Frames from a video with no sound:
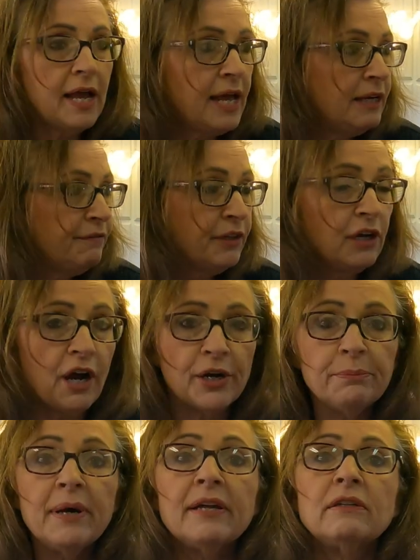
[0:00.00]
And if the
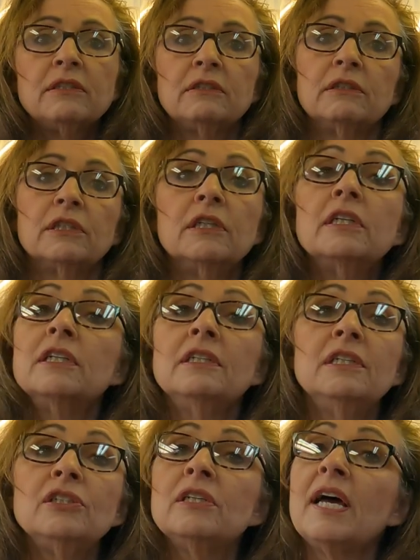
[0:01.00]
guard petals are in good
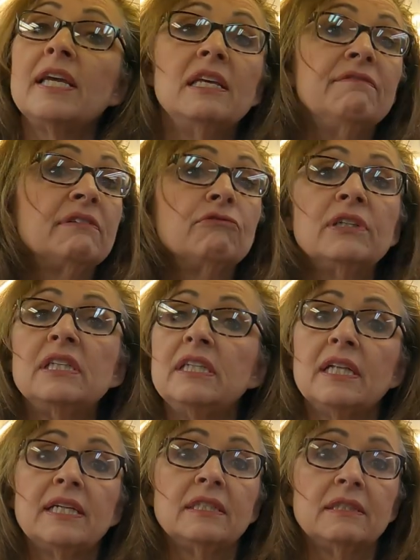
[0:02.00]
condition, I even
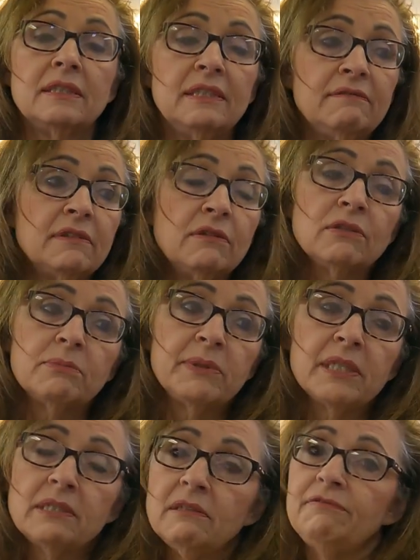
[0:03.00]
really like to leave those
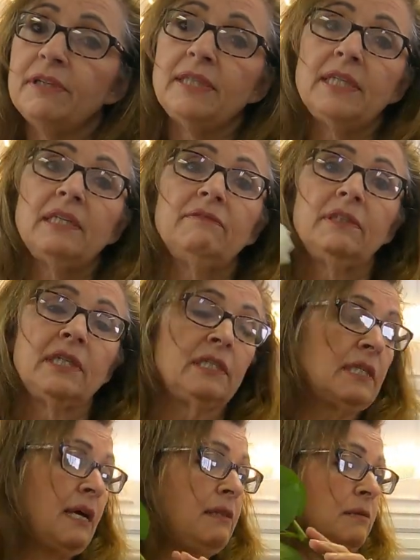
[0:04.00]
because I find they give a
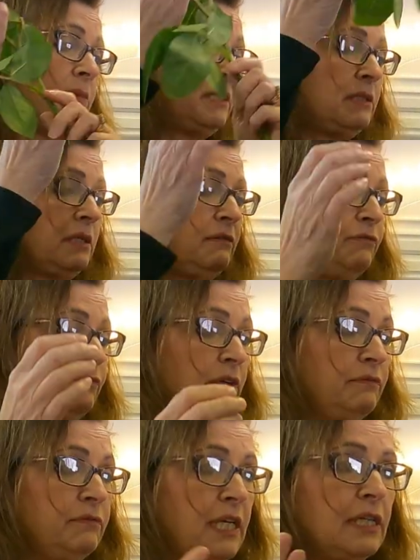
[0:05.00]
nice element of
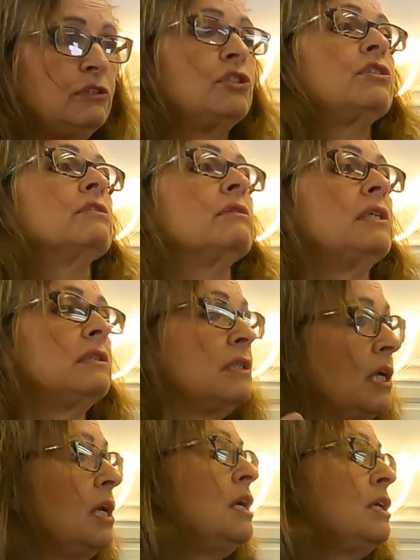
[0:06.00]
texture that
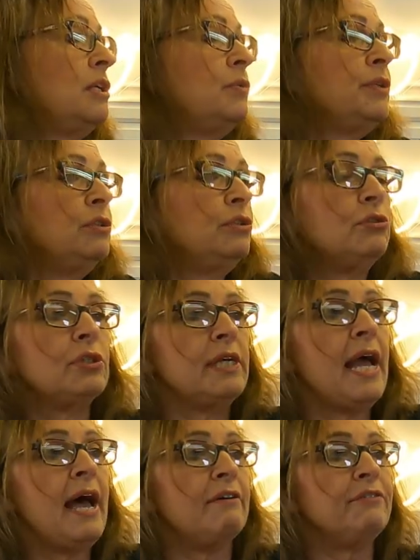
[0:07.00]
you wouldn't usually
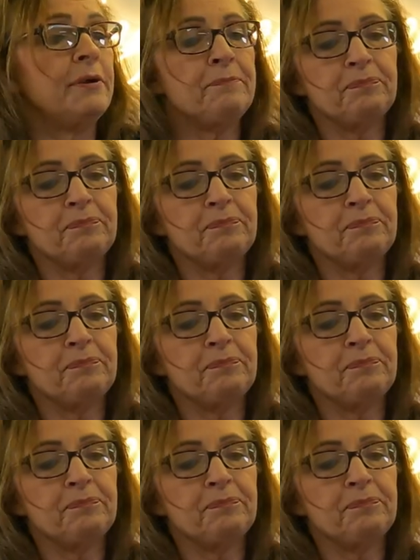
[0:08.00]
have.